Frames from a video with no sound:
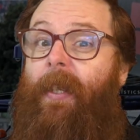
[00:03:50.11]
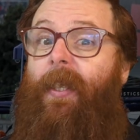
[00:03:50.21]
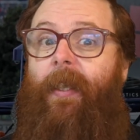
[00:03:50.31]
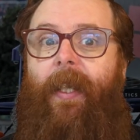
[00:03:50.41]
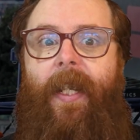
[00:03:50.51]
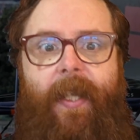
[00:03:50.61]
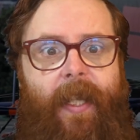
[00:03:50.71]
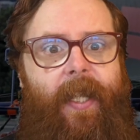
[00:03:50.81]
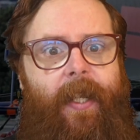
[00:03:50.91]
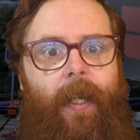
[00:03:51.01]
It's
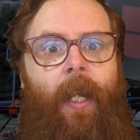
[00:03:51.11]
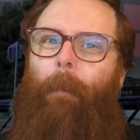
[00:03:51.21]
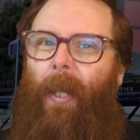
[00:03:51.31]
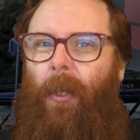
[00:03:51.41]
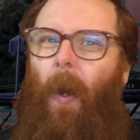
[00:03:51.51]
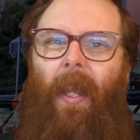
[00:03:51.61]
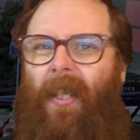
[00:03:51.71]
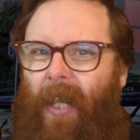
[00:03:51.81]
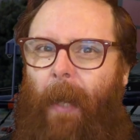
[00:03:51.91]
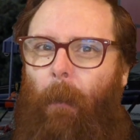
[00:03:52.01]
consistent, but not in the
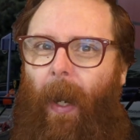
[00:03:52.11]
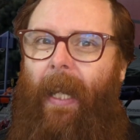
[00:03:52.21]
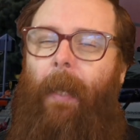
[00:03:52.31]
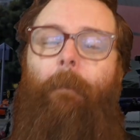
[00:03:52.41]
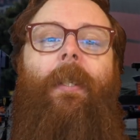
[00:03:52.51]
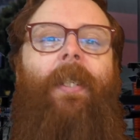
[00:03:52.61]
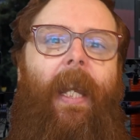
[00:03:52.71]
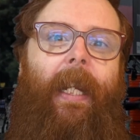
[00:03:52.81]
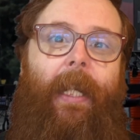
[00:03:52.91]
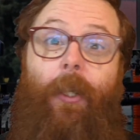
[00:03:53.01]
same way that
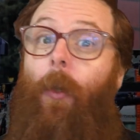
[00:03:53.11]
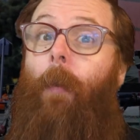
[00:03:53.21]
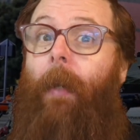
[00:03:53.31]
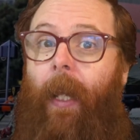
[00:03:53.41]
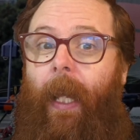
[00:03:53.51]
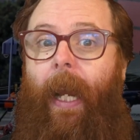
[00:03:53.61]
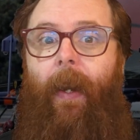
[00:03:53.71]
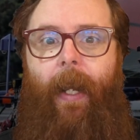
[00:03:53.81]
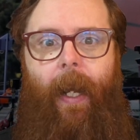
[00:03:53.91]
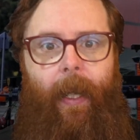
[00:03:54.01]
Mercedes or
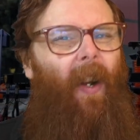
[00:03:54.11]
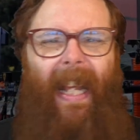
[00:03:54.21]
McLaren are.